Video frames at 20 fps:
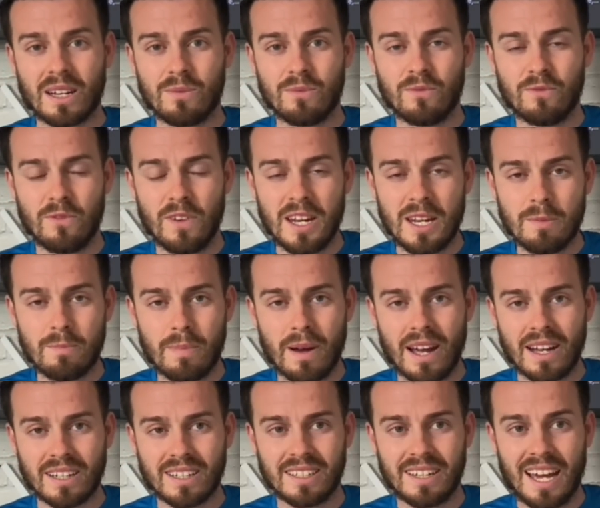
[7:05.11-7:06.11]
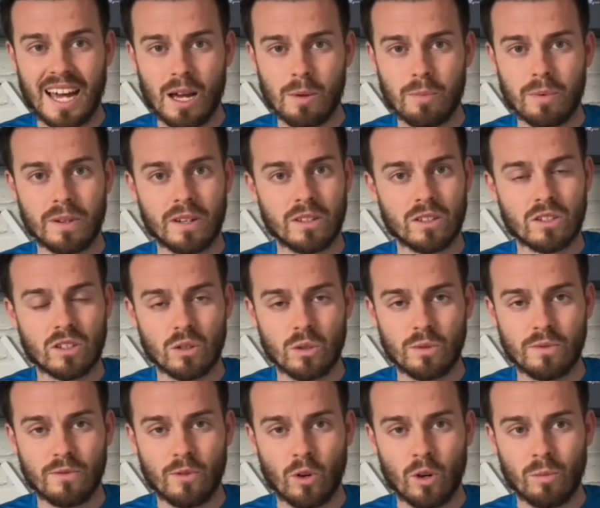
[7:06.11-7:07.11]
And feedback can happen in two
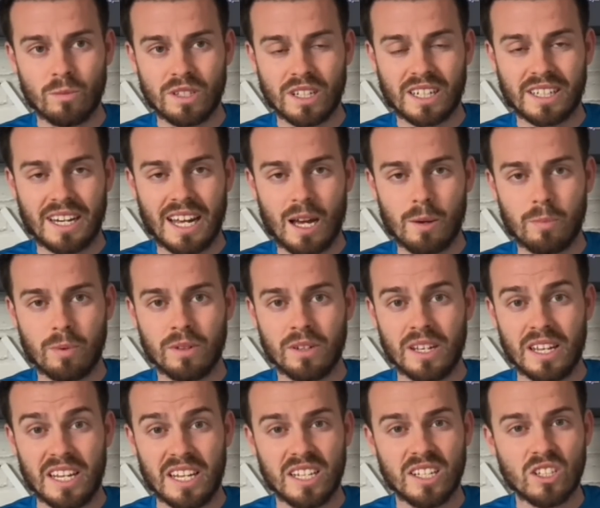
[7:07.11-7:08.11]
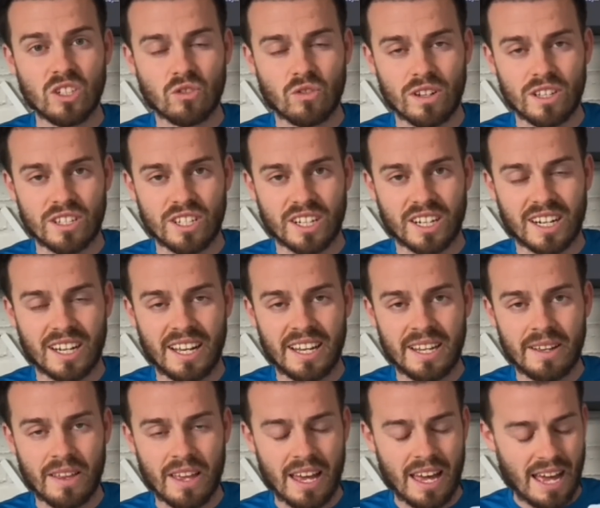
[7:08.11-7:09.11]
forms. It can happen
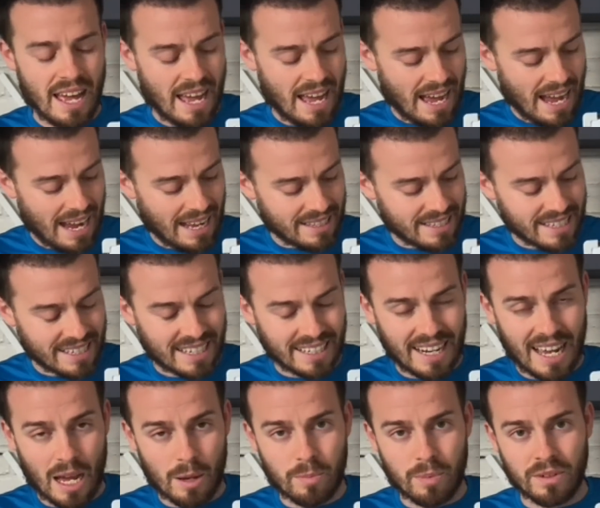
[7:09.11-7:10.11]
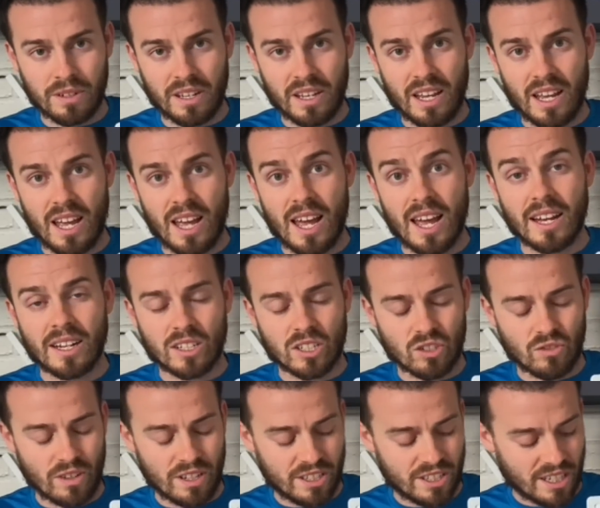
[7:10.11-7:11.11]
intrinsically and it can happen
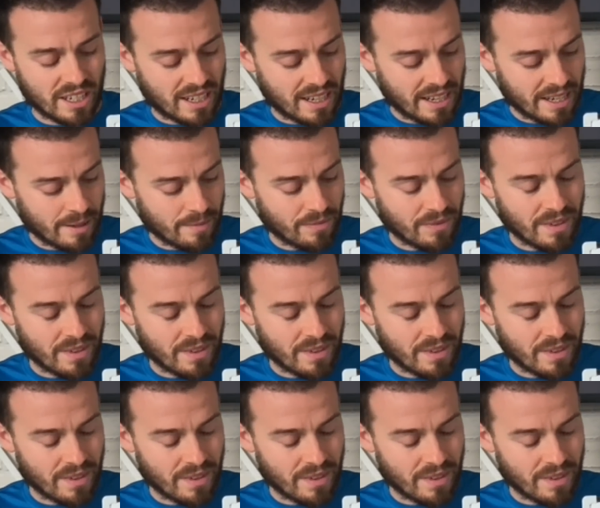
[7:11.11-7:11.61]
extrinsically.